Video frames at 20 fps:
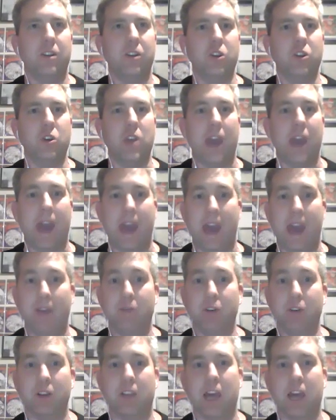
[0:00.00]
you
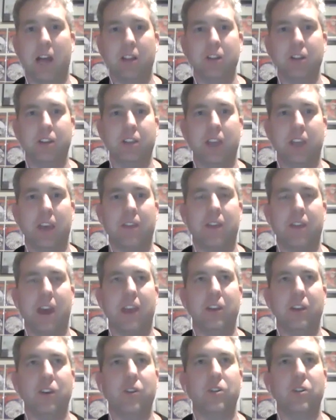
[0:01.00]
haven't coloured yet
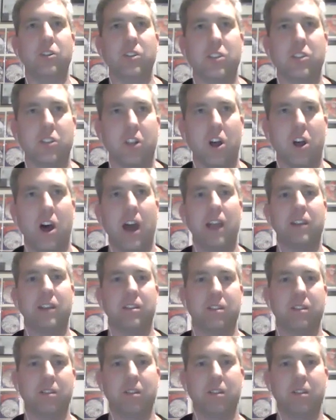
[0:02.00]
that you're just like,